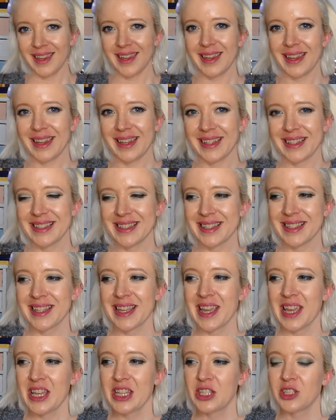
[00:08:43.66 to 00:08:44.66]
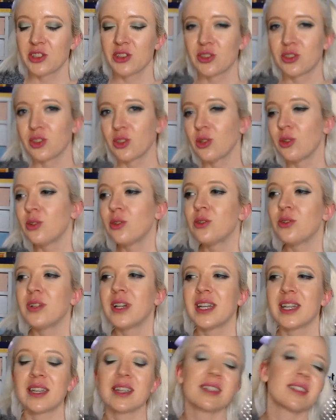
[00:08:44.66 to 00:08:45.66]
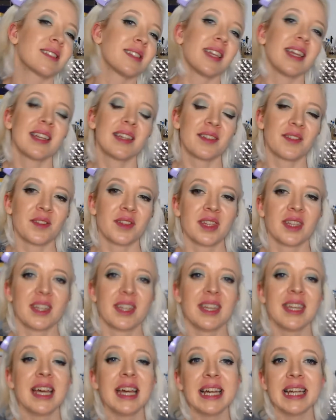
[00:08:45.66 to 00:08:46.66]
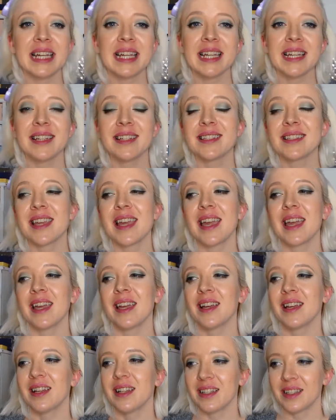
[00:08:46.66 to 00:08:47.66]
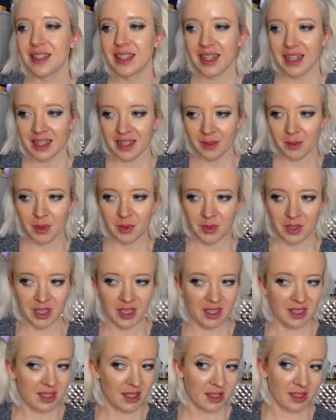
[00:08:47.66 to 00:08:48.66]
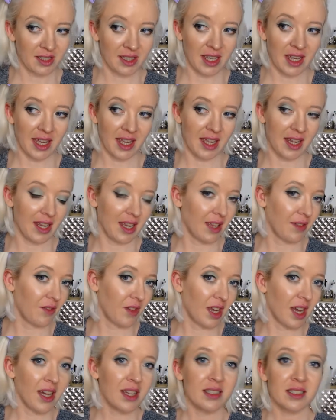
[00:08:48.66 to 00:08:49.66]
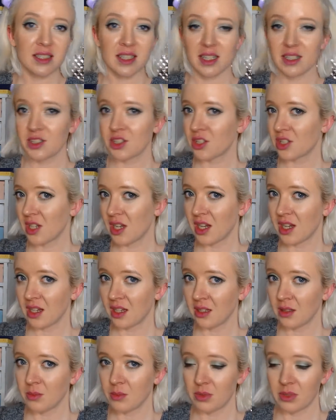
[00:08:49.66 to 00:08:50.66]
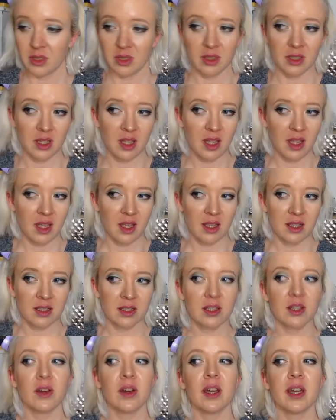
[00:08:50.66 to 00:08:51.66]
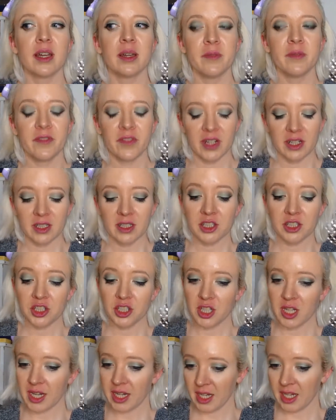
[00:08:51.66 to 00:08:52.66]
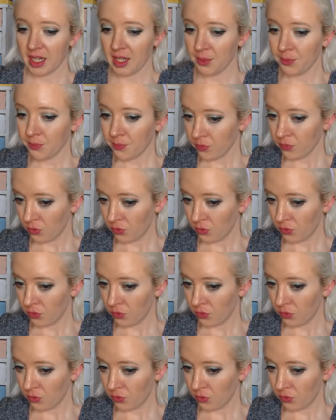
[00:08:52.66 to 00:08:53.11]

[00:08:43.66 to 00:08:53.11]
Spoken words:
Yes, so it is the end of the night, and I have been wearing this all day, and I have not touched up. So I am fairly shiny.